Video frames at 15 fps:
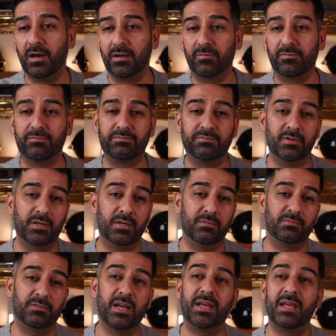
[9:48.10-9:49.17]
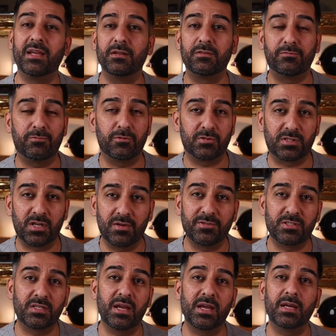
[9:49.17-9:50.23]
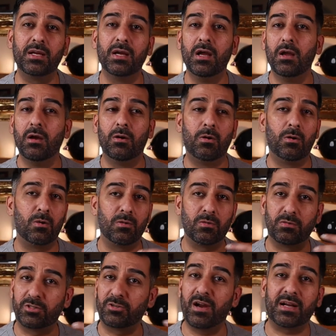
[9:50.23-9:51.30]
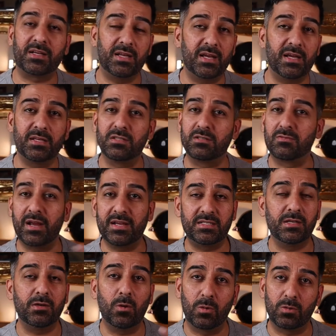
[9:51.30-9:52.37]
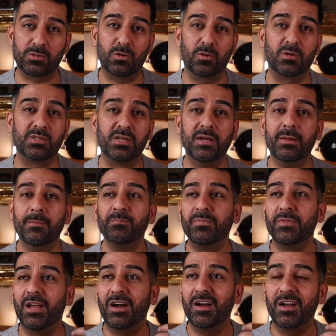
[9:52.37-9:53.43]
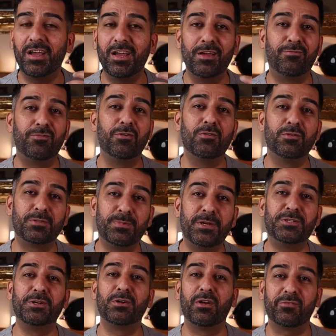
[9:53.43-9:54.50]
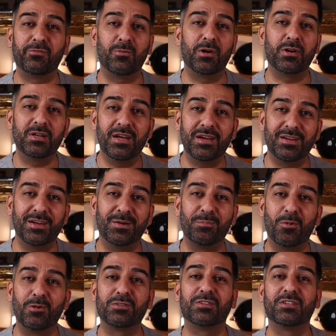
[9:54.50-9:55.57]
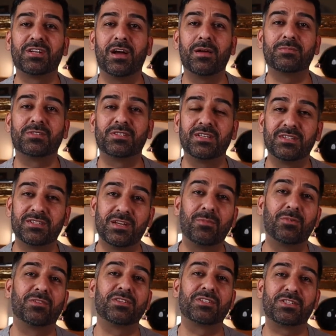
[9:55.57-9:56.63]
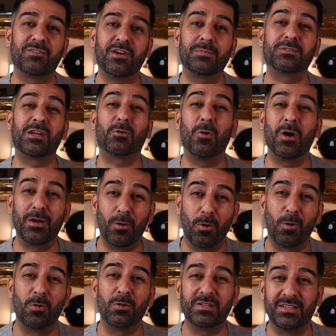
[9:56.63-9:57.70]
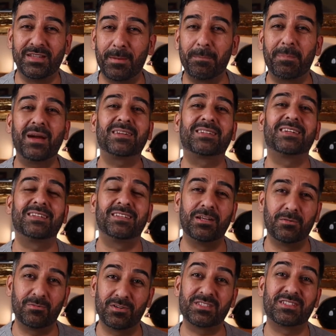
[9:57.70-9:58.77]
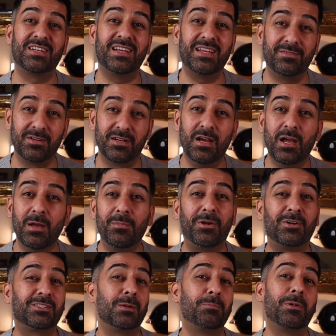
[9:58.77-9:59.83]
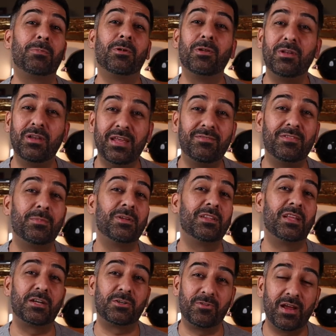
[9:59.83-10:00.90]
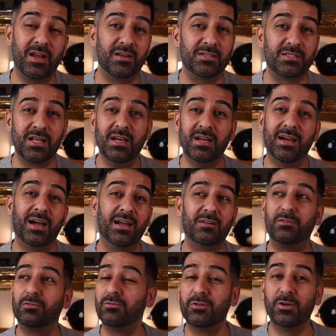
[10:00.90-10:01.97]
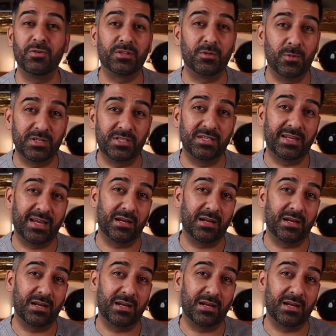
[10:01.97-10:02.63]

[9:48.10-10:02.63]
kind of taking it for servicing or track days, racing, all sorts. if you speak to your loved one, most of the times some of the straps are quite old, they're battered, they're rusted even, because some people leave them in their trailers and during the winter